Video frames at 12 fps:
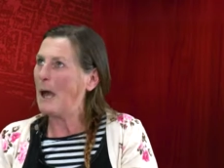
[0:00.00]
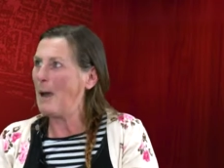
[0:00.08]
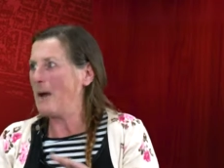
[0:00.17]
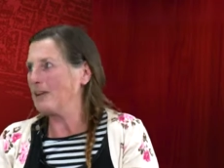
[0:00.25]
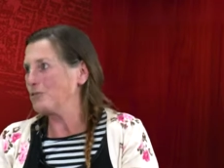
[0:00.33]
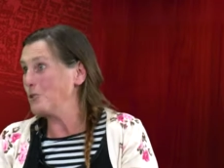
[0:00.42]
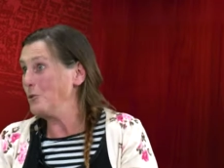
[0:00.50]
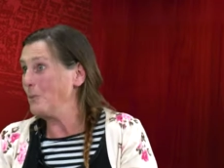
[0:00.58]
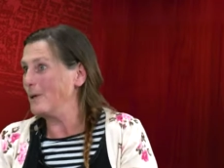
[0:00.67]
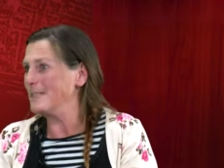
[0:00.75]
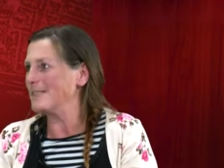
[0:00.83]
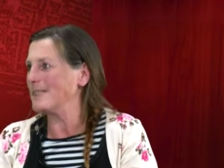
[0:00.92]
about
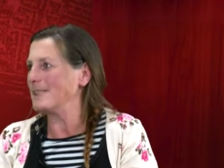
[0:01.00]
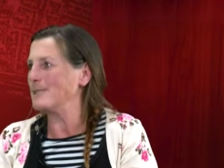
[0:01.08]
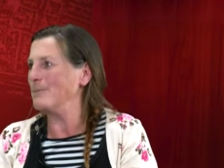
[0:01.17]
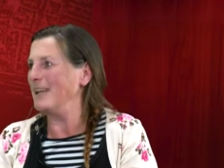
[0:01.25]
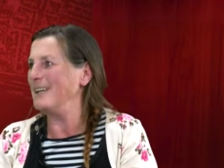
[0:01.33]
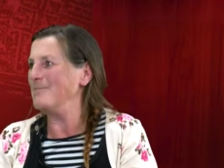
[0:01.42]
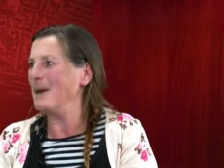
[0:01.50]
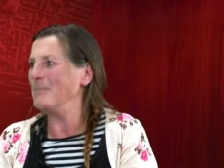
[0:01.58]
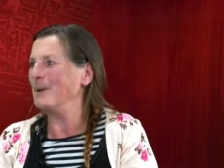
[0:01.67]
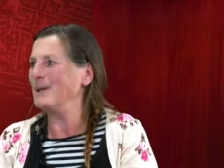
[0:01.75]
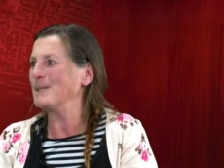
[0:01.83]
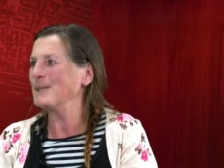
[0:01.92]
2.6 million
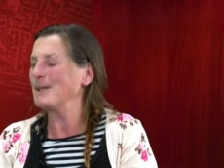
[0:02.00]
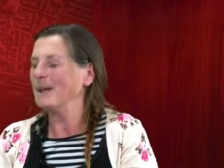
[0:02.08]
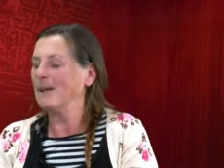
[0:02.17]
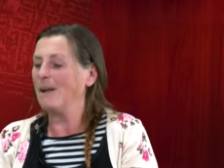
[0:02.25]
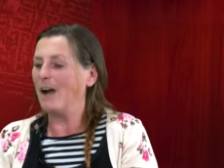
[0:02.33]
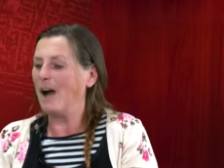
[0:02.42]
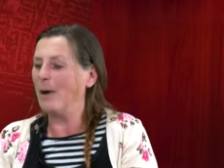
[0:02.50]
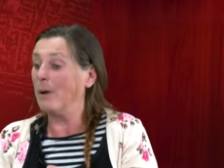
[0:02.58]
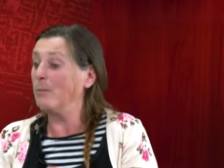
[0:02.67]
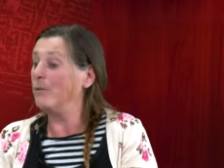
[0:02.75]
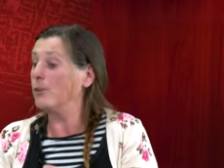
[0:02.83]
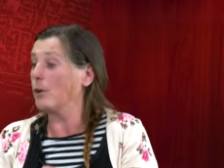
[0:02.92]
members,
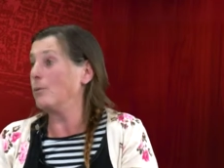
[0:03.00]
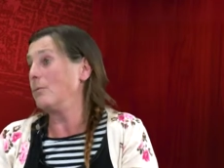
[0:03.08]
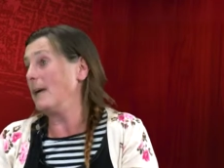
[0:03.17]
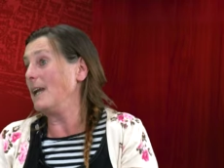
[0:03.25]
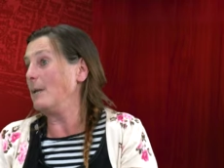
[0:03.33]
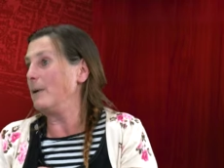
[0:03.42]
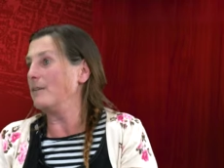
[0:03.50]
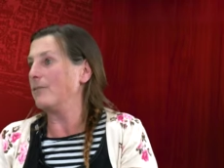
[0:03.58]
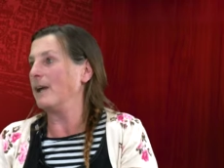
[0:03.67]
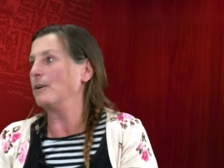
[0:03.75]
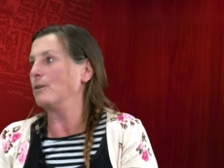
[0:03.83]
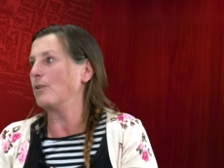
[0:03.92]
and we've got a really big
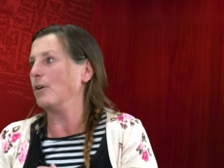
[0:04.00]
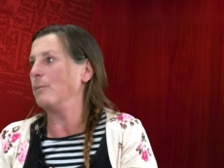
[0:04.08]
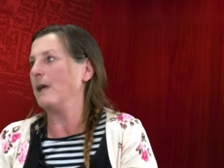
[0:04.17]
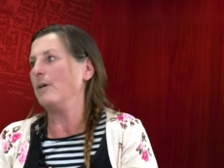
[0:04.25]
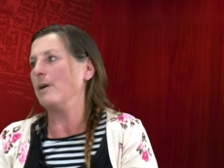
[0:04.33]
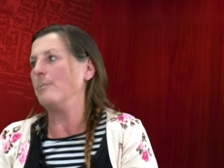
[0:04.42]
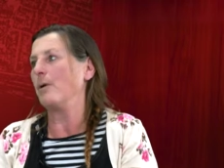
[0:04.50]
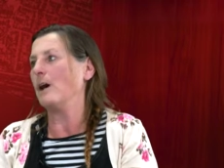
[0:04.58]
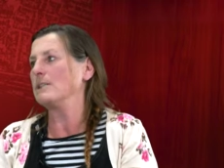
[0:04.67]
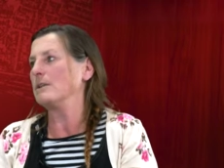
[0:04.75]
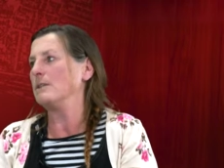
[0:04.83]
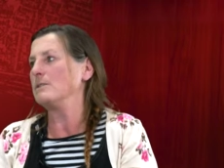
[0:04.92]
Freegle group here in
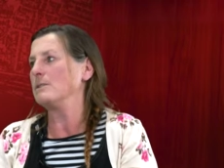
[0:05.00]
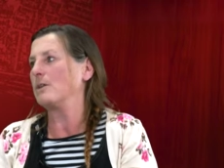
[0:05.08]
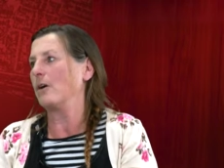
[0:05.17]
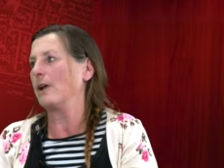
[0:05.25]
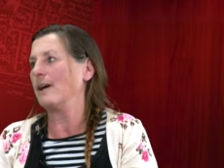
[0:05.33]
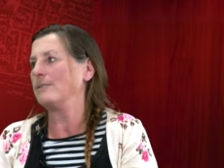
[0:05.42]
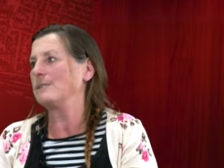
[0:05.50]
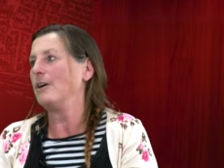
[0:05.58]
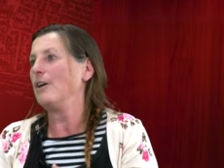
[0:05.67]
Brighton. So it has